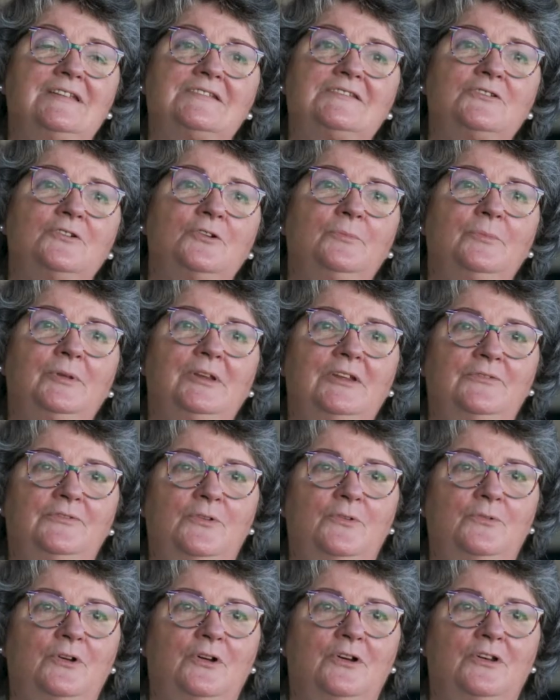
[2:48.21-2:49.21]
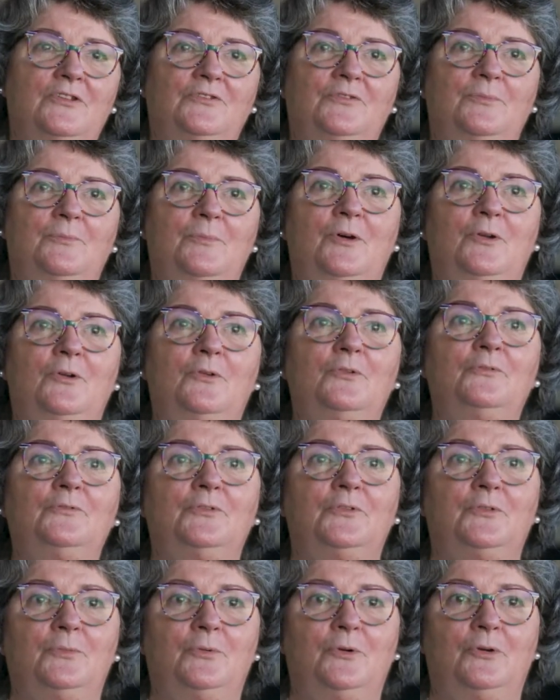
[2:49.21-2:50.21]
so many phone calls from all over
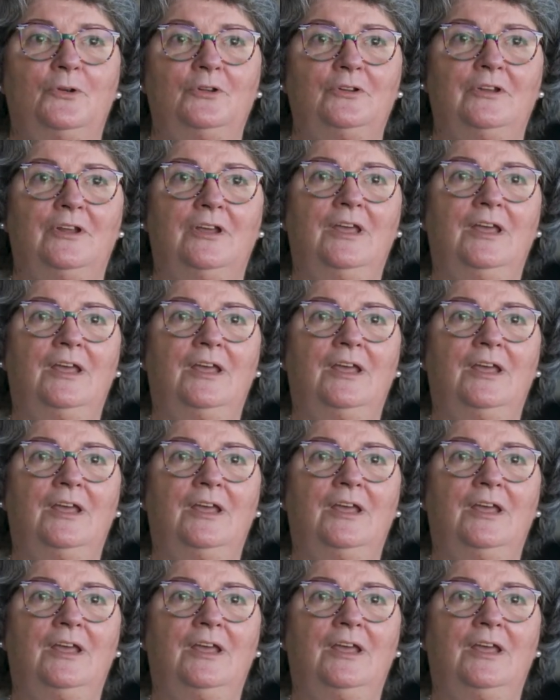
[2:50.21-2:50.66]
the world,